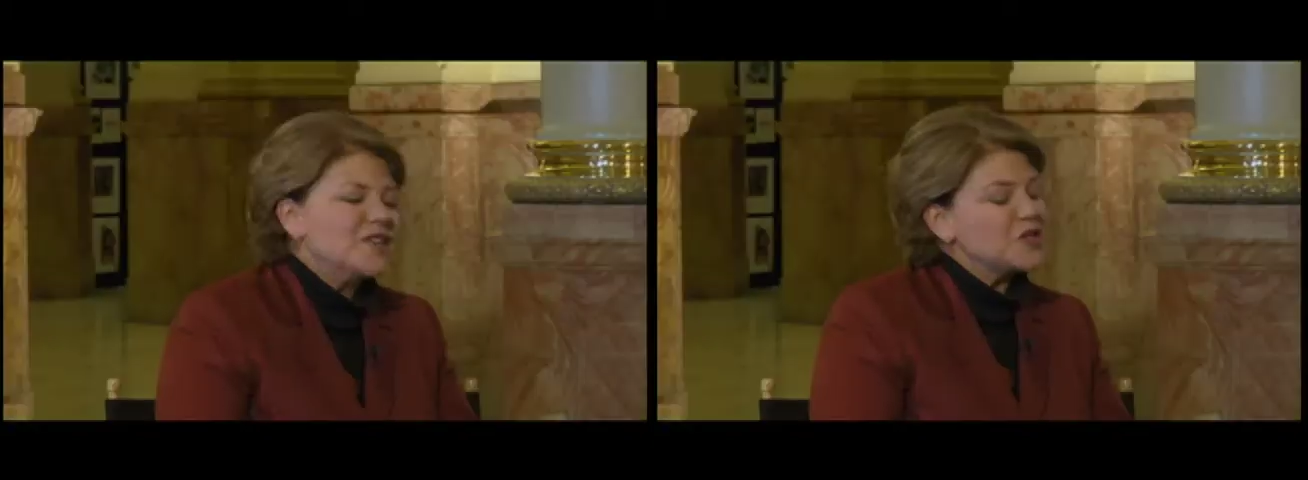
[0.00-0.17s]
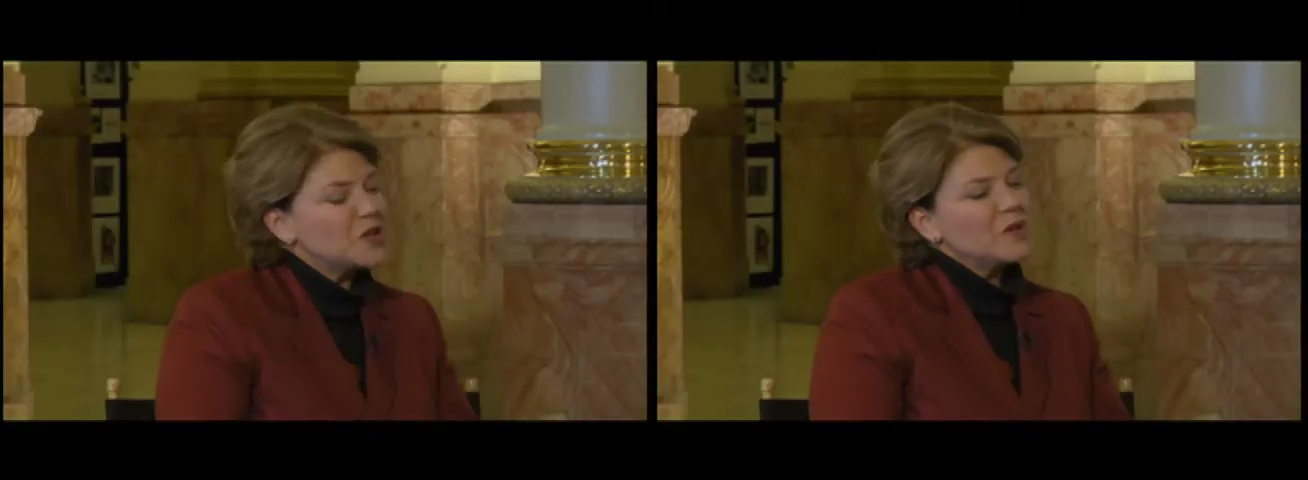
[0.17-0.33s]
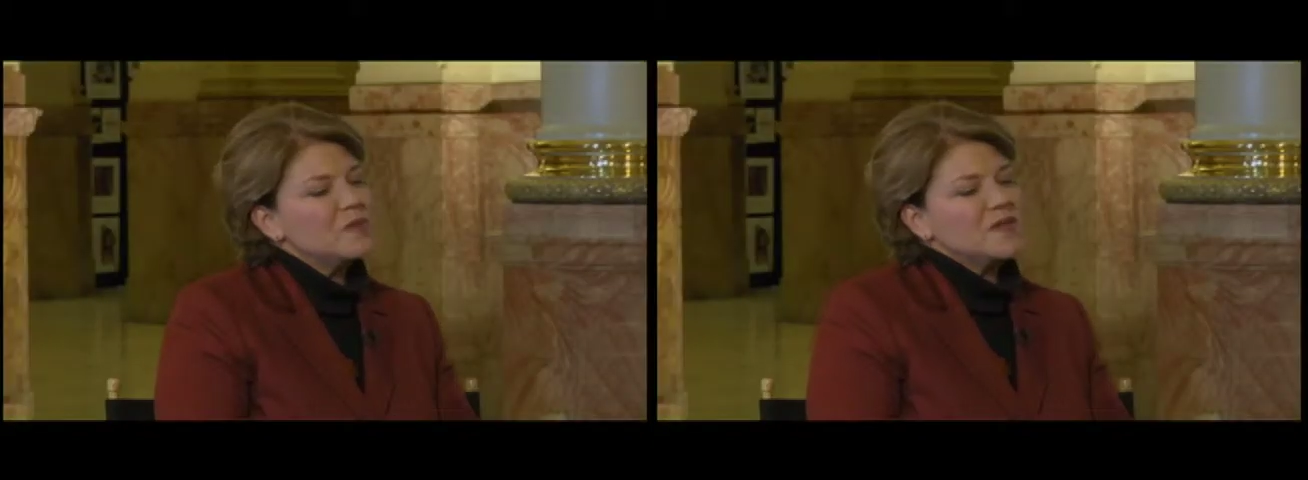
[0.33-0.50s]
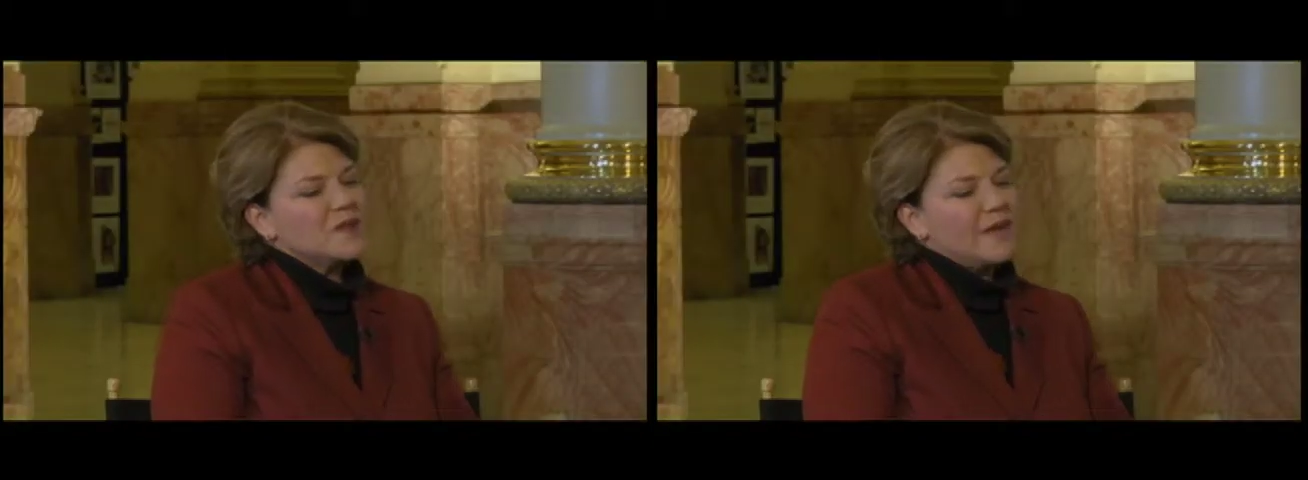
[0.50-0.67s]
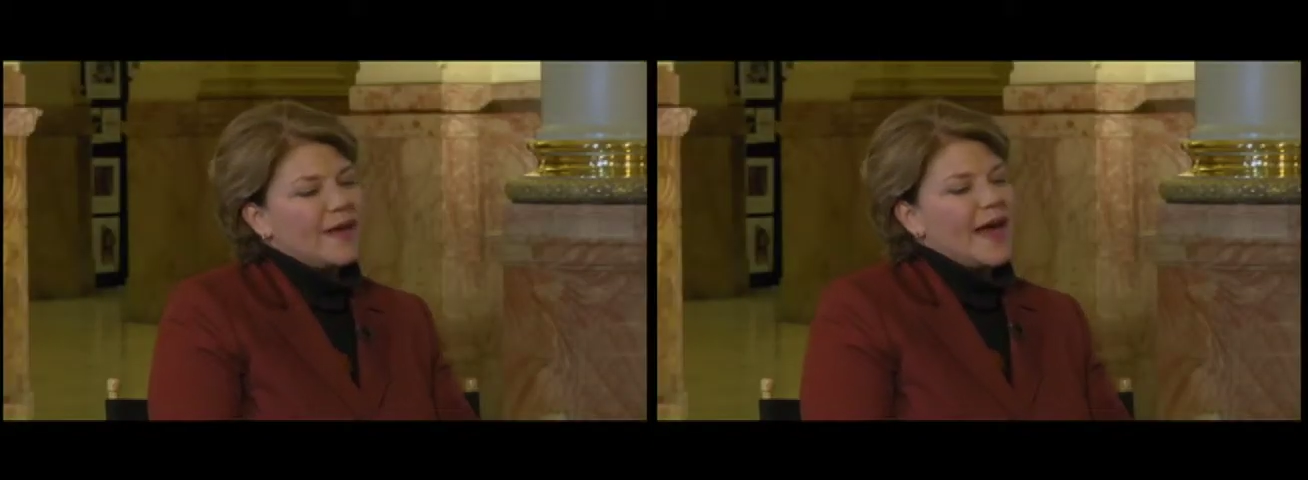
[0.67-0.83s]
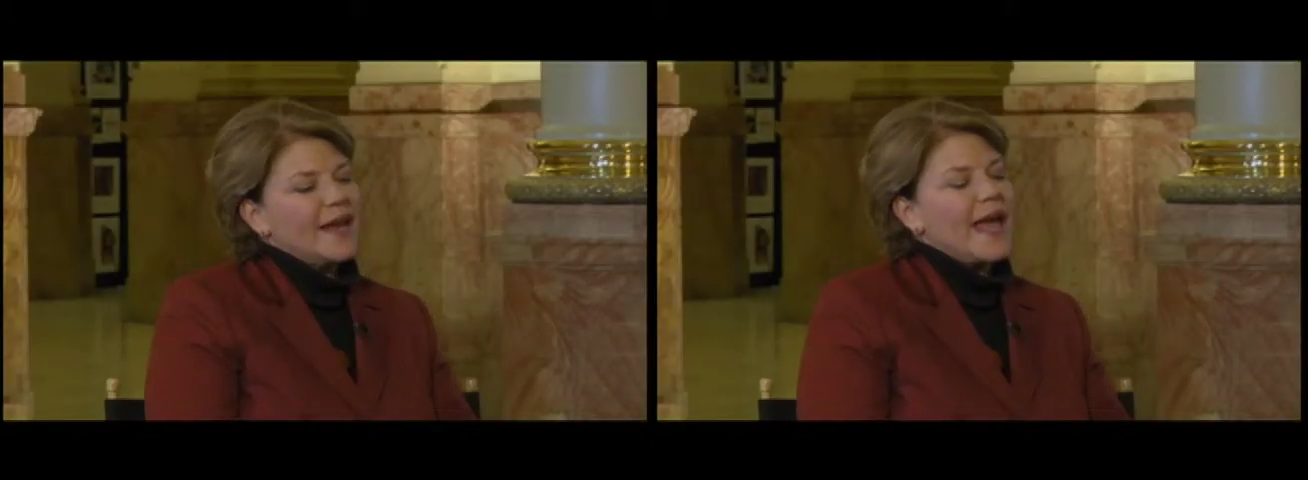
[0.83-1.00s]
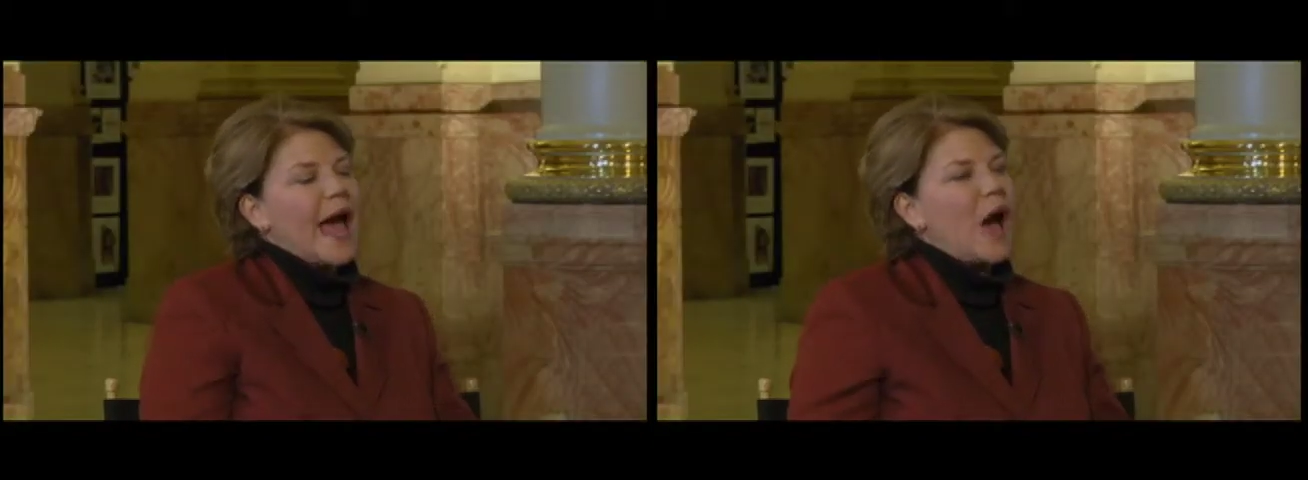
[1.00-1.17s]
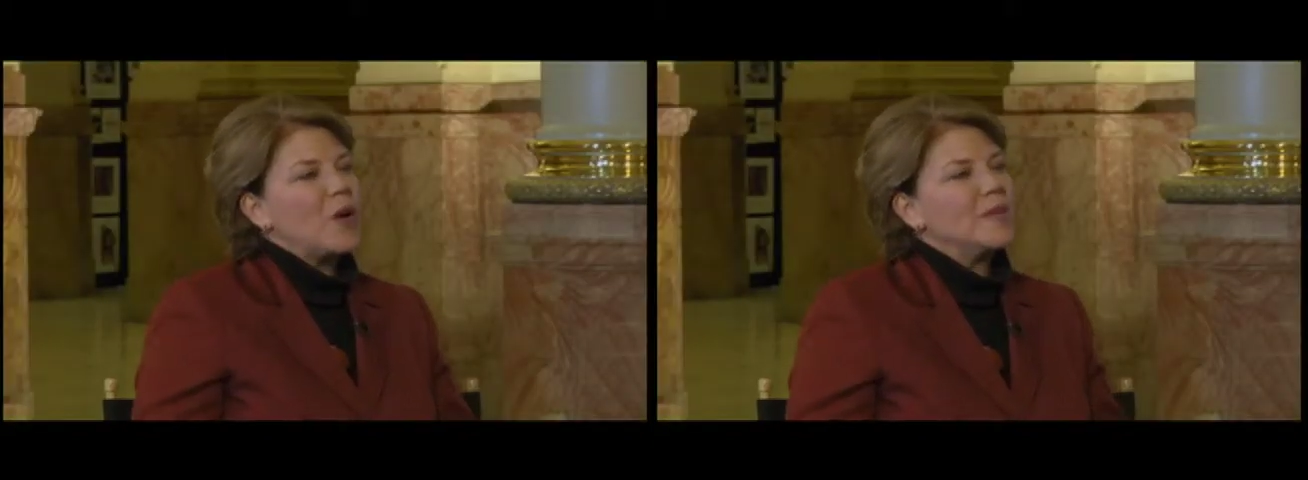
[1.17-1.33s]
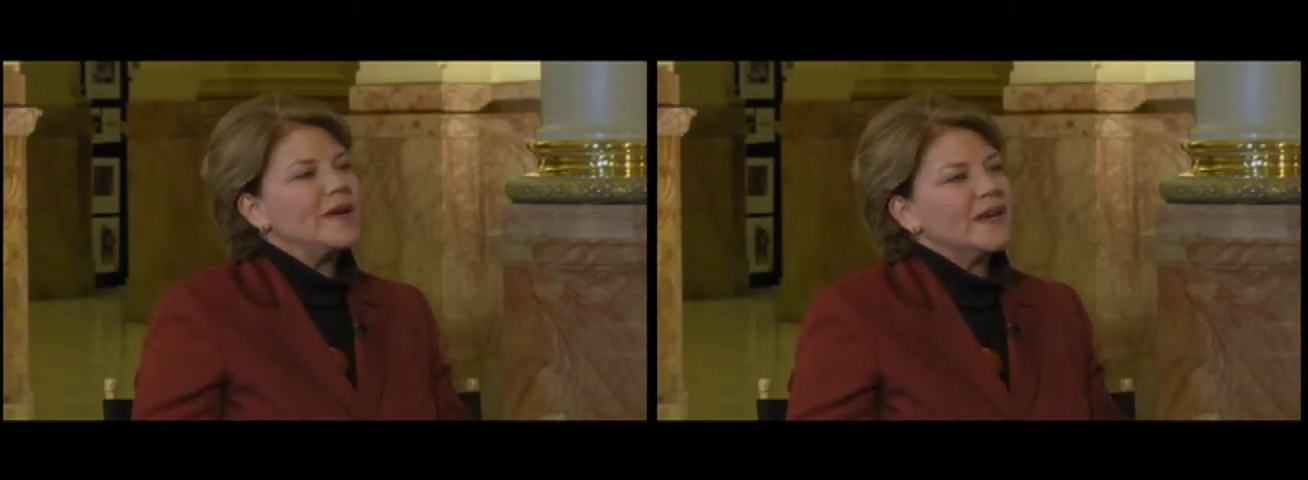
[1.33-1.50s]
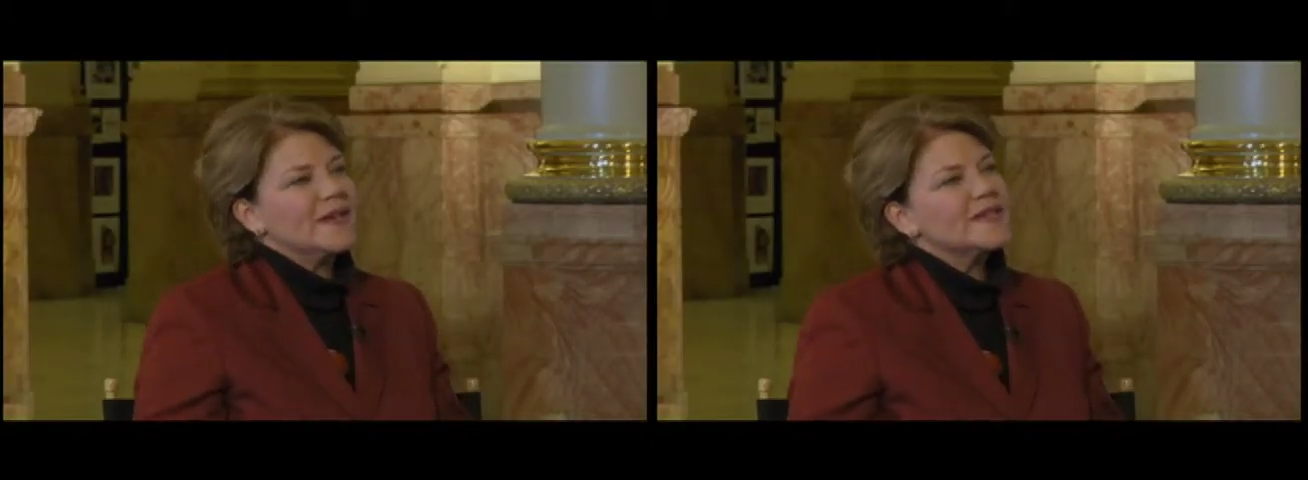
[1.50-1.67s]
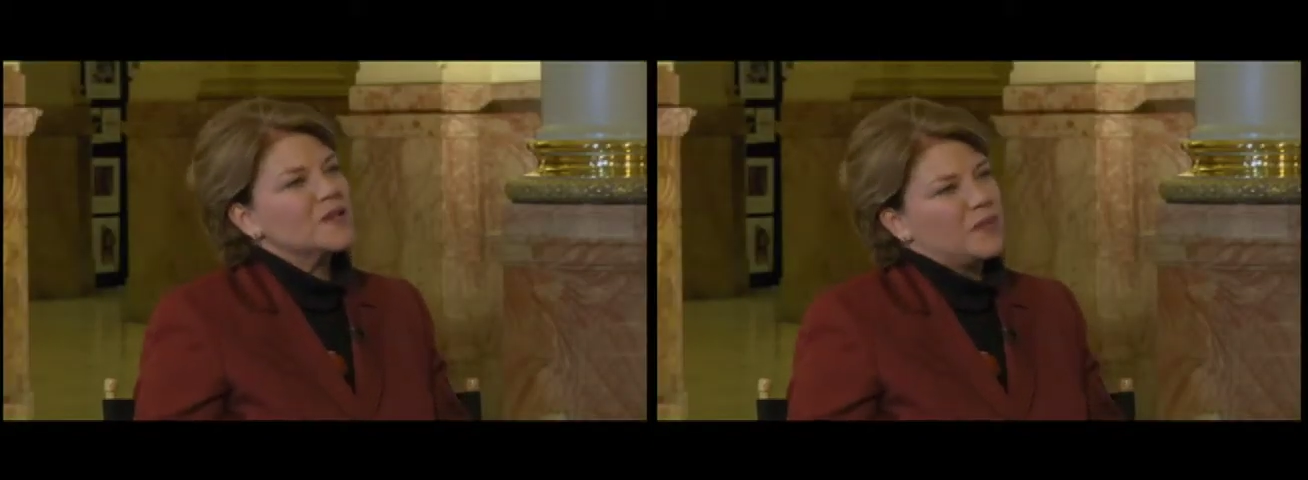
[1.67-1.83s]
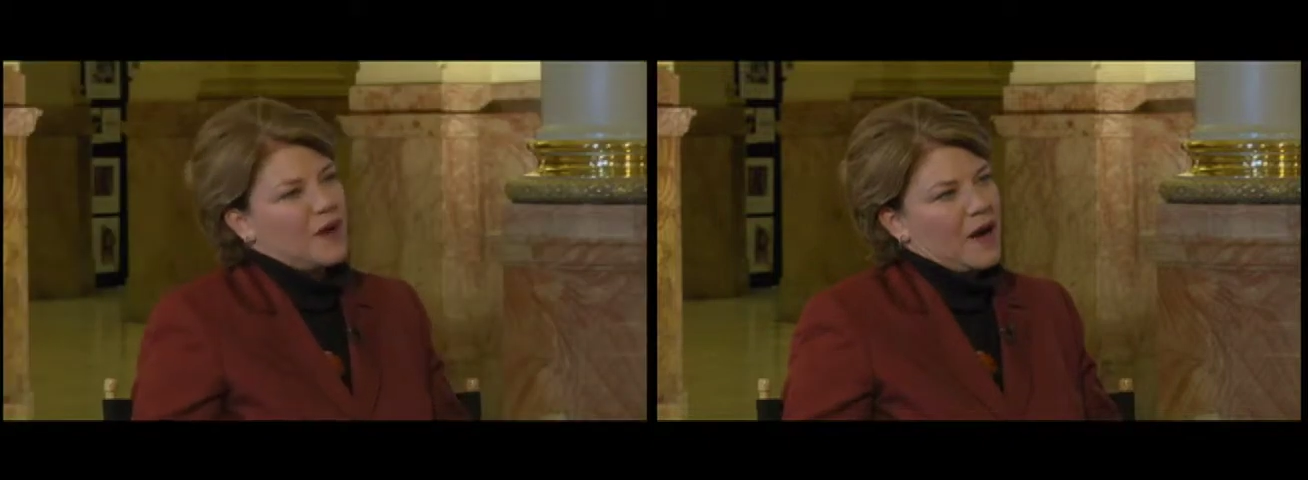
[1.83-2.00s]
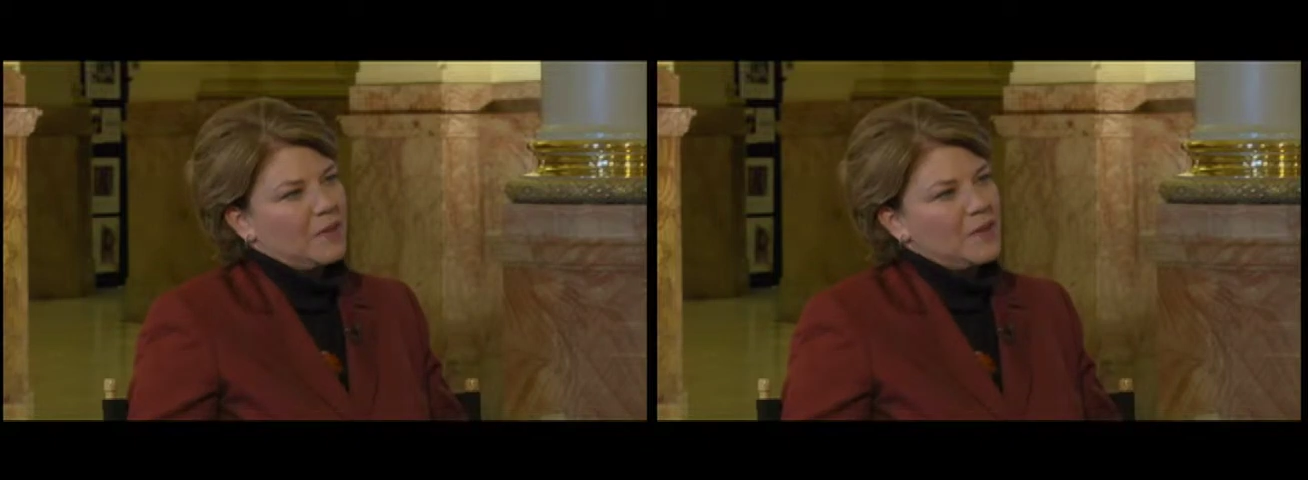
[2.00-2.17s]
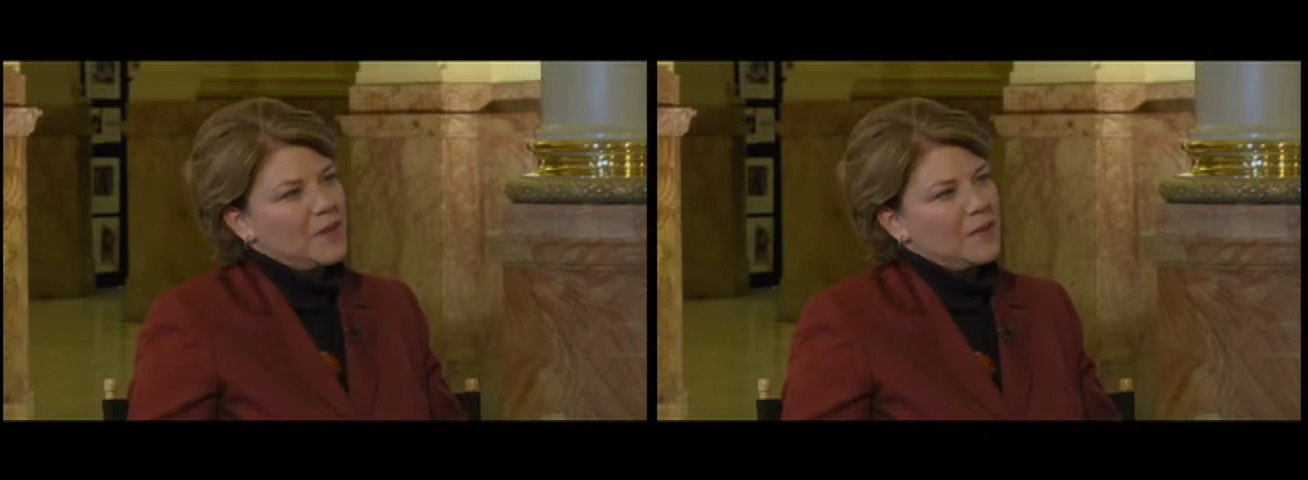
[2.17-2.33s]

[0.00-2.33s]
terms of that, how big is the problem?